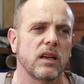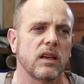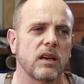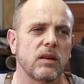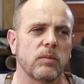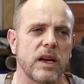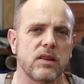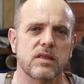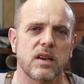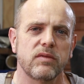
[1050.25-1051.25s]

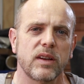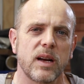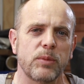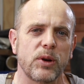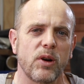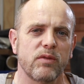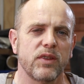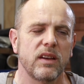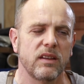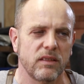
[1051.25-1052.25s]
Make yourself a cup of
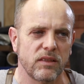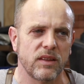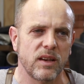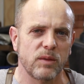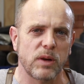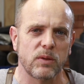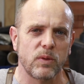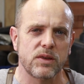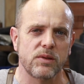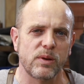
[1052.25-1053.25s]
coffee, think about
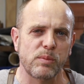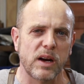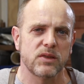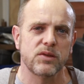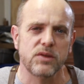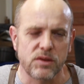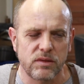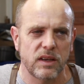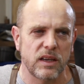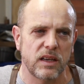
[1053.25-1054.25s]
what you're about to
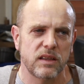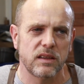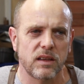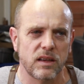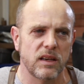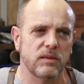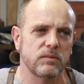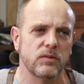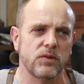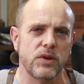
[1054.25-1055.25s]
do,
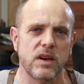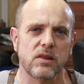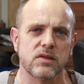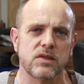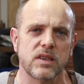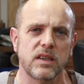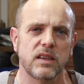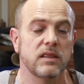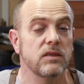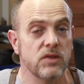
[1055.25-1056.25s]
and reconsider
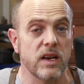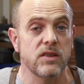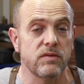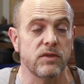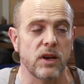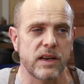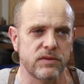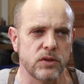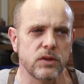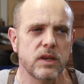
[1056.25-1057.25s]
and change if you
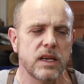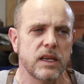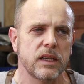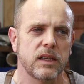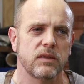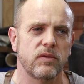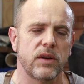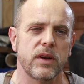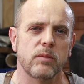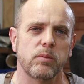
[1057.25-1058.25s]
have to.
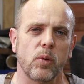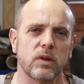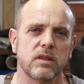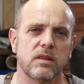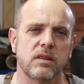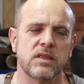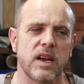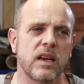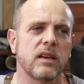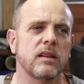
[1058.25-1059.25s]
Very important.
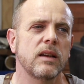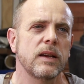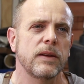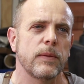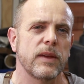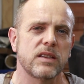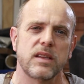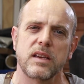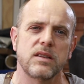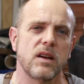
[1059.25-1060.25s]
Second, there's
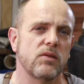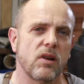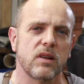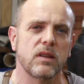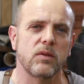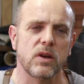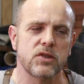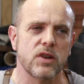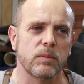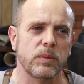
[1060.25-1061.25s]
things go wrong in the
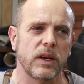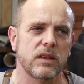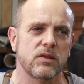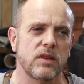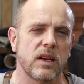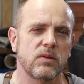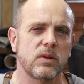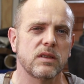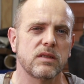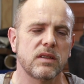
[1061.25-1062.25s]
workshop, and today
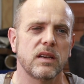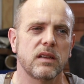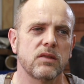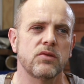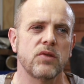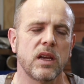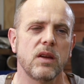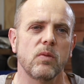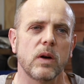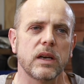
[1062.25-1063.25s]
was a
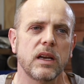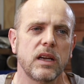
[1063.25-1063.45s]
tricky one.